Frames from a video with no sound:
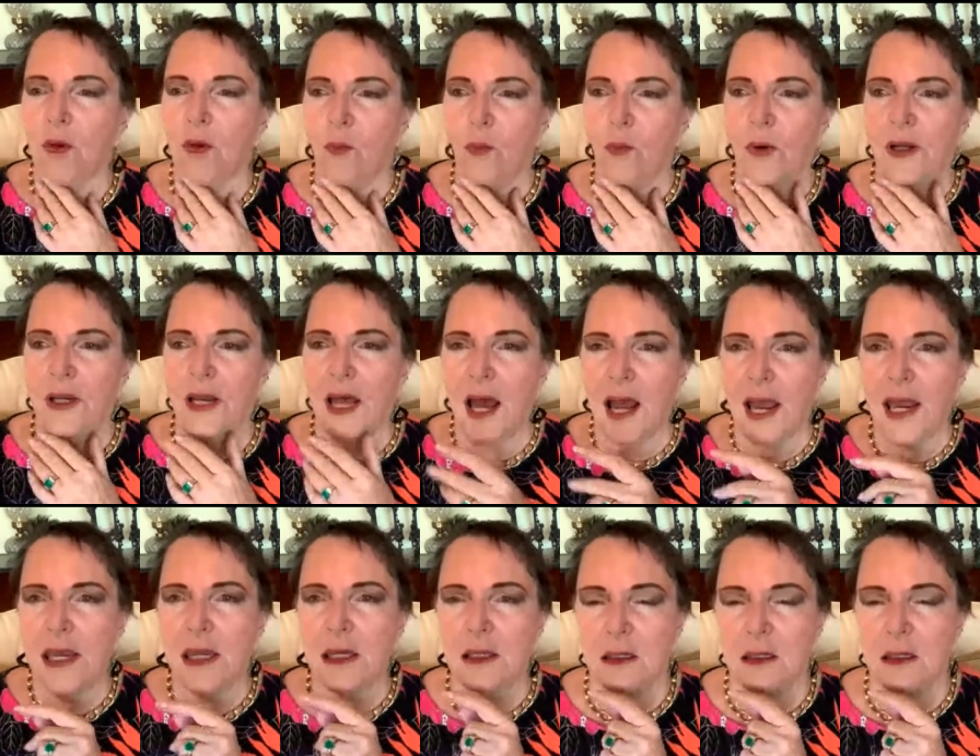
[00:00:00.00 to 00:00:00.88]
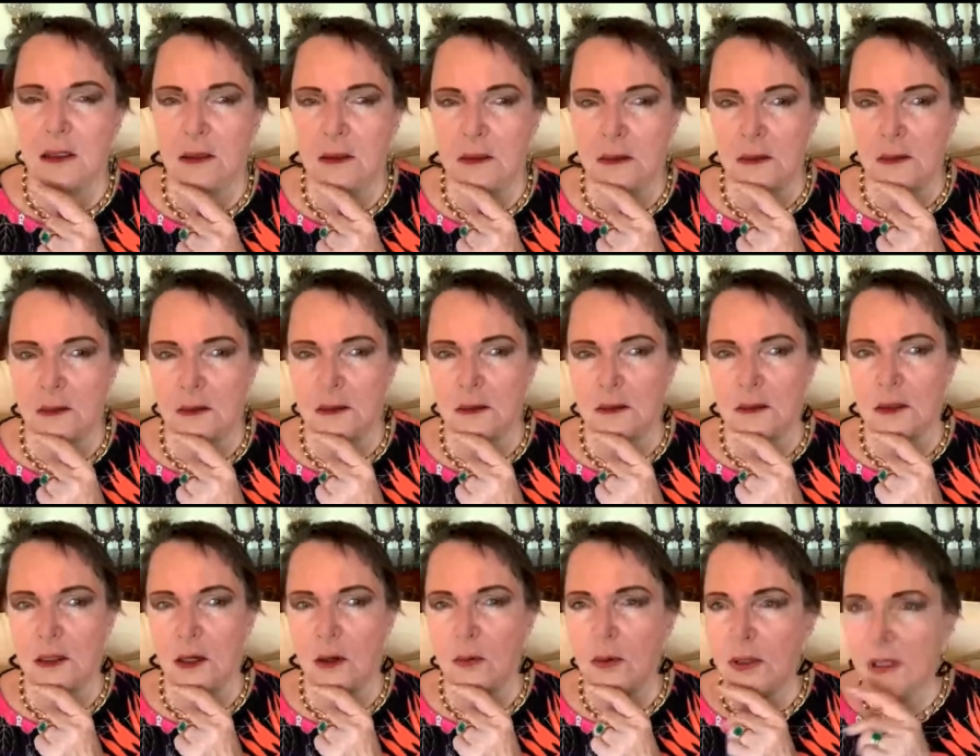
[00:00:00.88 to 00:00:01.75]
When I
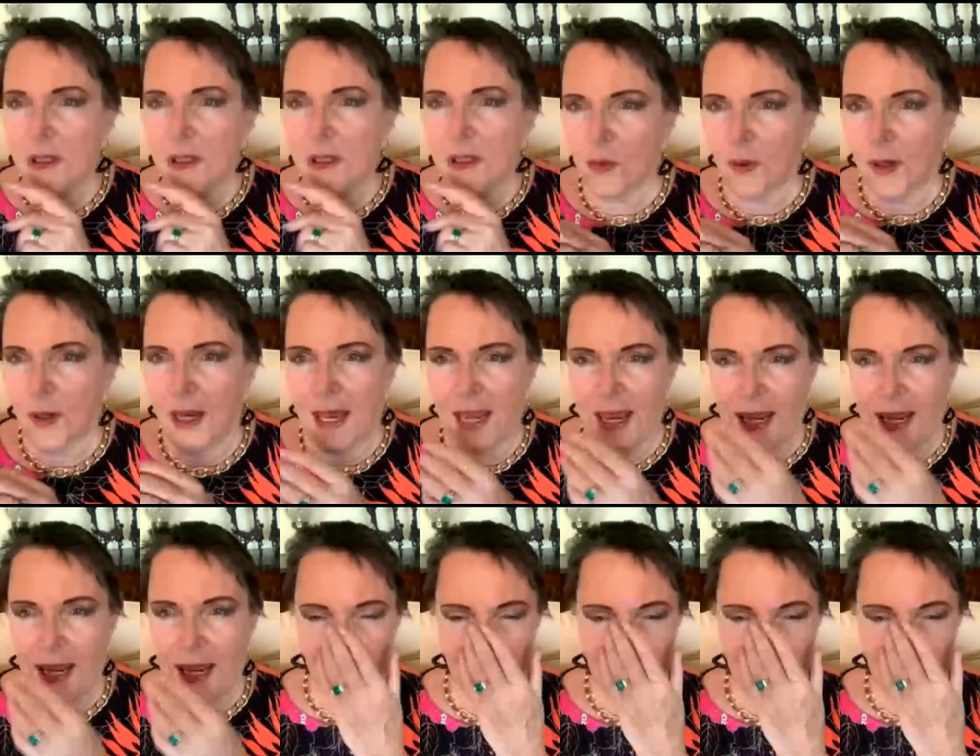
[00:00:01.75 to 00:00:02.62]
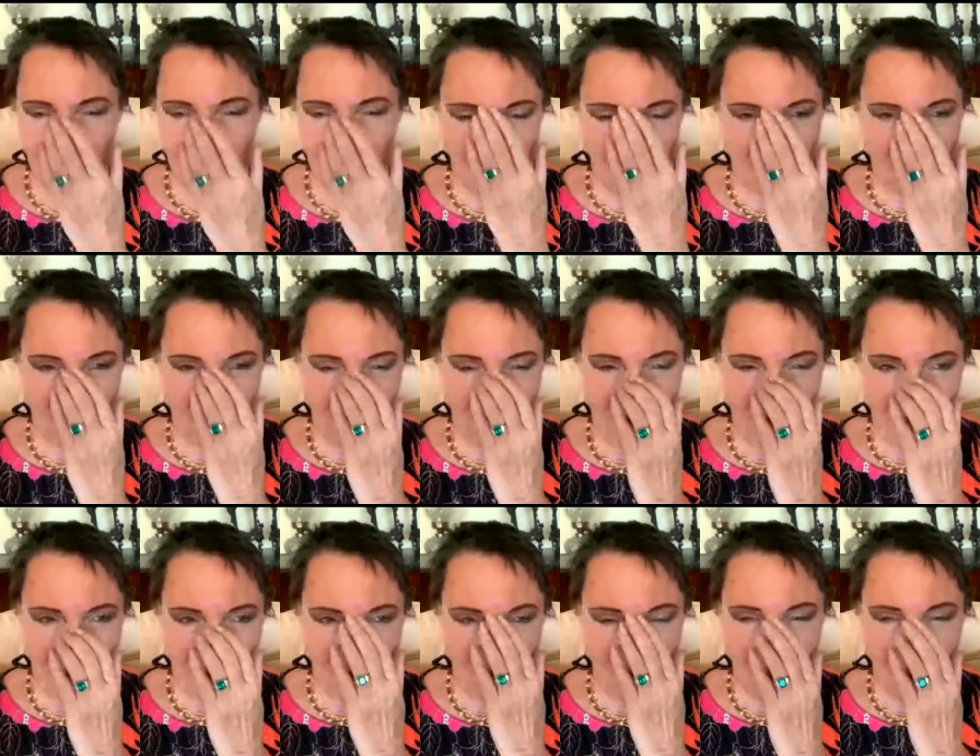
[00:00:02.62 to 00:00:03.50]
go into a house, if
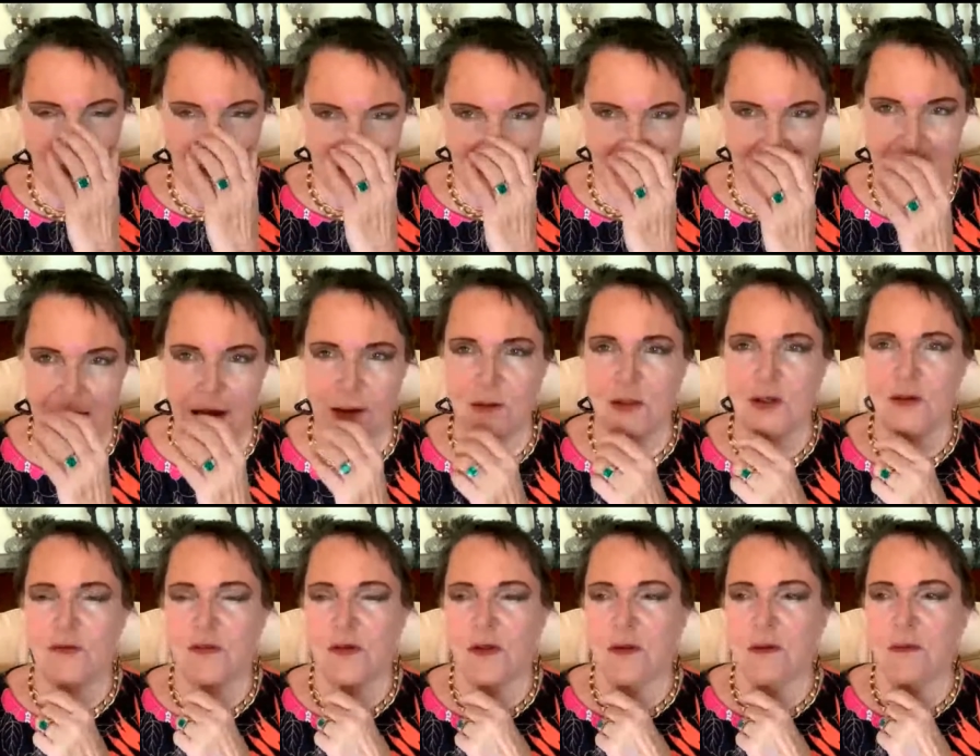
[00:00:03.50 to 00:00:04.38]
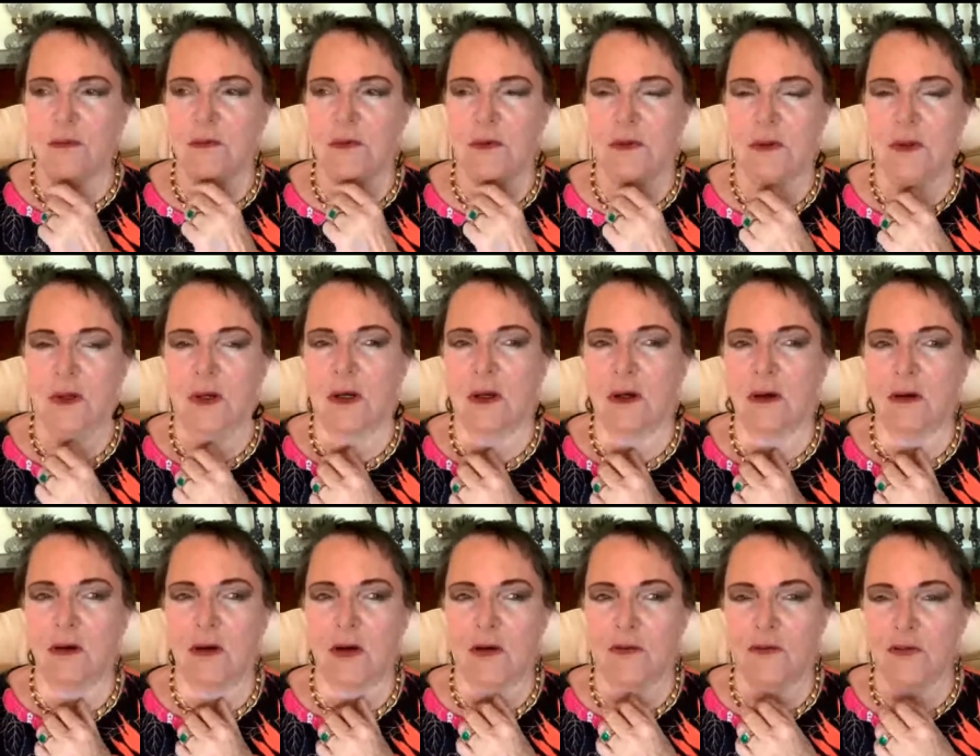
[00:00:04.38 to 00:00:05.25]
I go into the house of
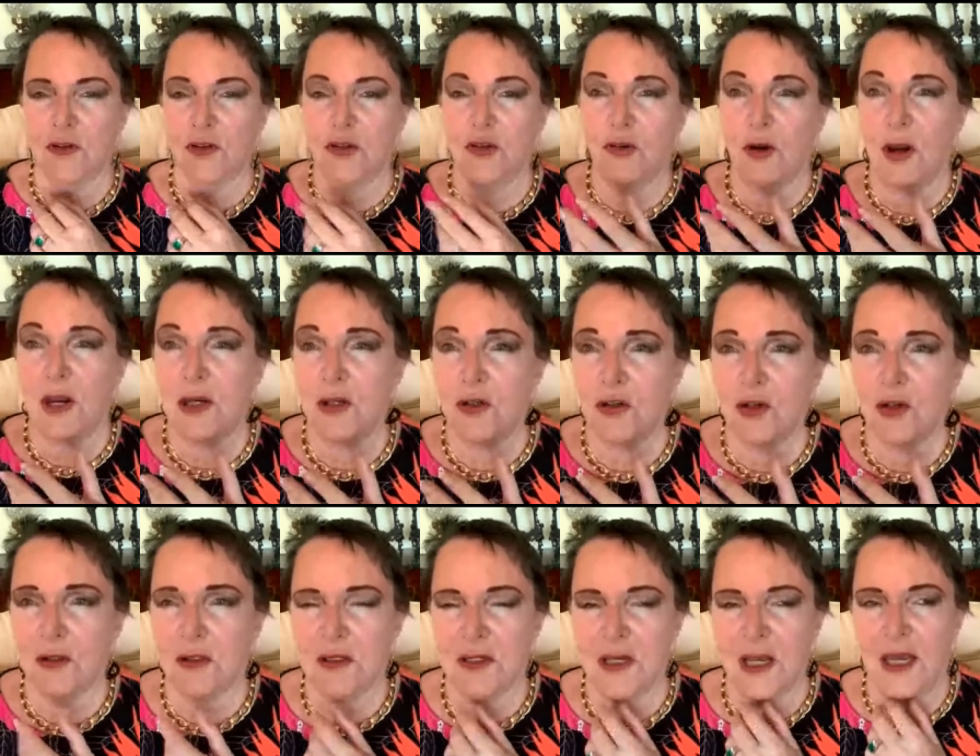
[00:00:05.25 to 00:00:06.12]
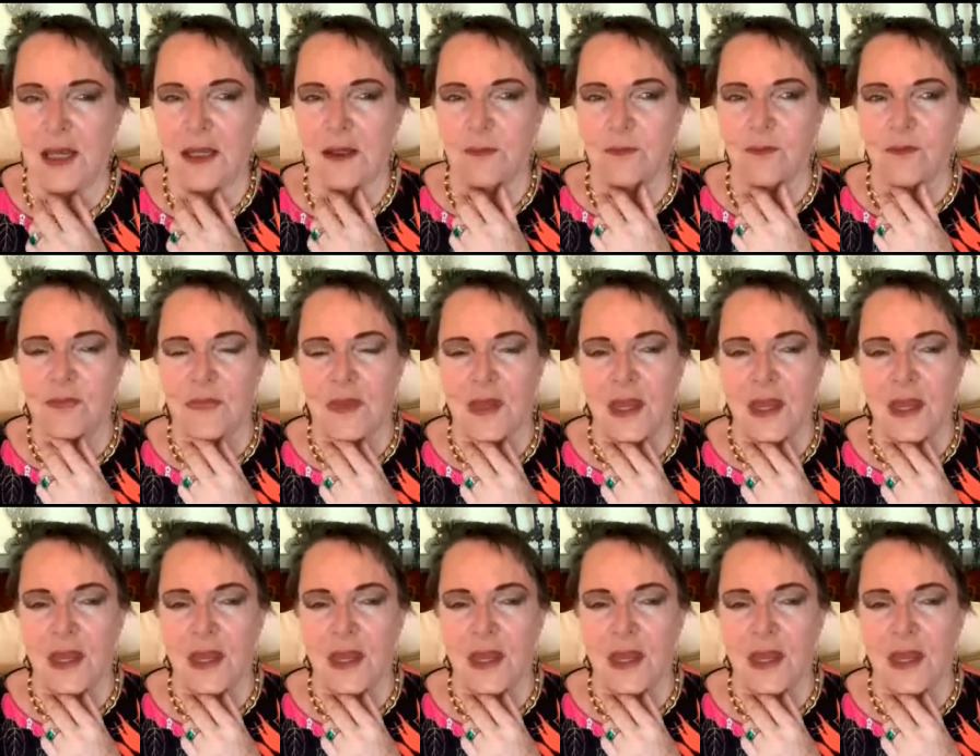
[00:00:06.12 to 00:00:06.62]
a stranger, say,